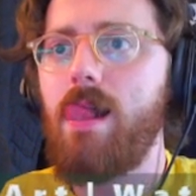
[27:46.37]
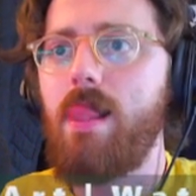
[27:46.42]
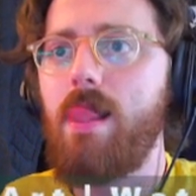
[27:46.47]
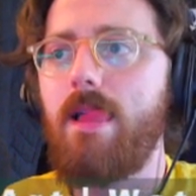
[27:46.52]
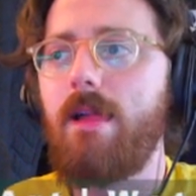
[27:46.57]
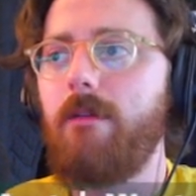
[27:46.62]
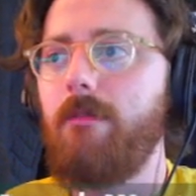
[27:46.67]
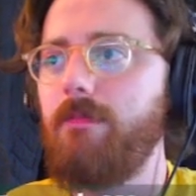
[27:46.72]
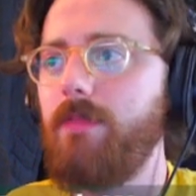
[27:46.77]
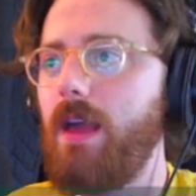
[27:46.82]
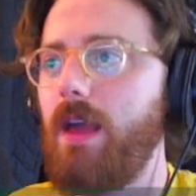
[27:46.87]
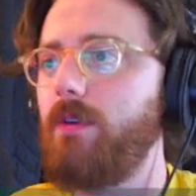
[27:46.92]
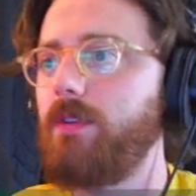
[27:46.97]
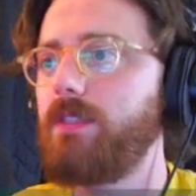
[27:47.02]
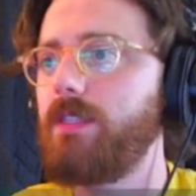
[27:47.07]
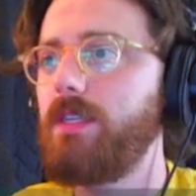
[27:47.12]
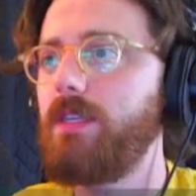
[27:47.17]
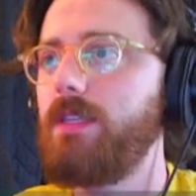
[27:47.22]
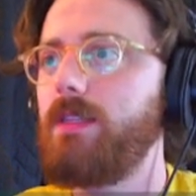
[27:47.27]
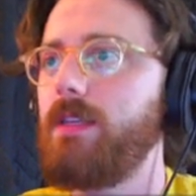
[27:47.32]
And now it's
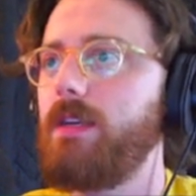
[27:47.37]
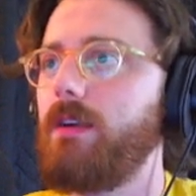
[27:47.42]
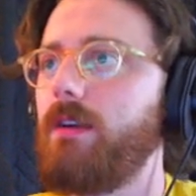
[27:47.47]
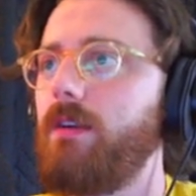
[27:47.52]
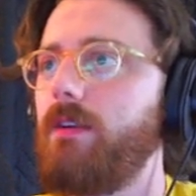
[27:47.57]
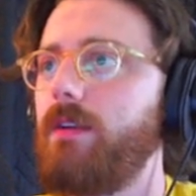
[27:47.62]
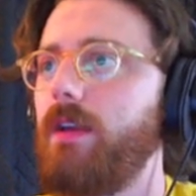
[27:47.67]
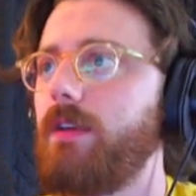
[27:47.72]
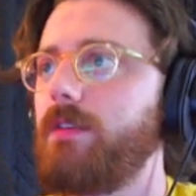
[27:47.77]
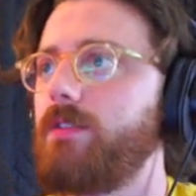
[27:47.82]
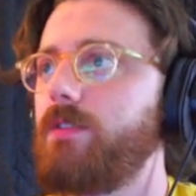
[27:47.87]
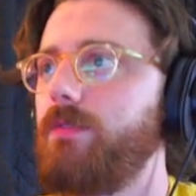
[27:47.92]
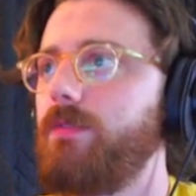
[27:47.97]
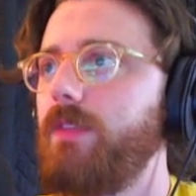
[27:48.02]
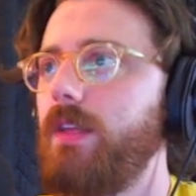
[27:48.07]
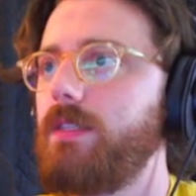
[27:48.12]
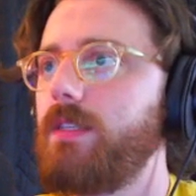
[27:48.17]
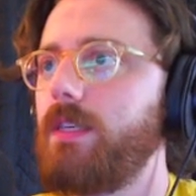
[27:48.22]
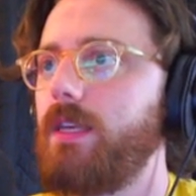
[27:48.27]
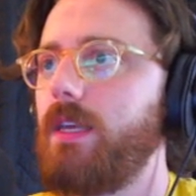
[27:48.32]
in there. Okay, so if
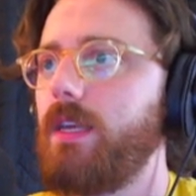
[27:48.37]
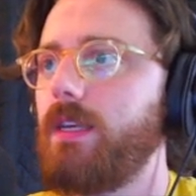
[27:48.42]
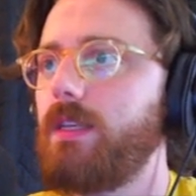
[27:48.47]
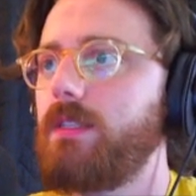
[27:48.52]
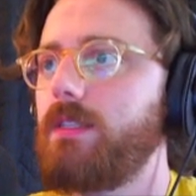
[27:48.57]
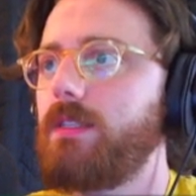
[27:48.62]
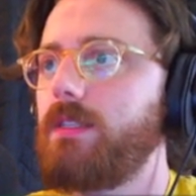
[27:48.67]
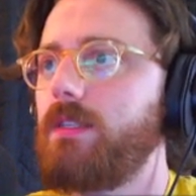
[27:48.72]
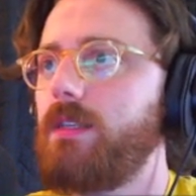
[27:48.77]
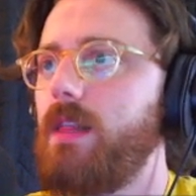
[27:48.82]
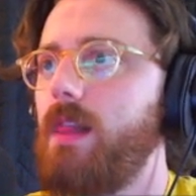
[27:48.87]
that's the case,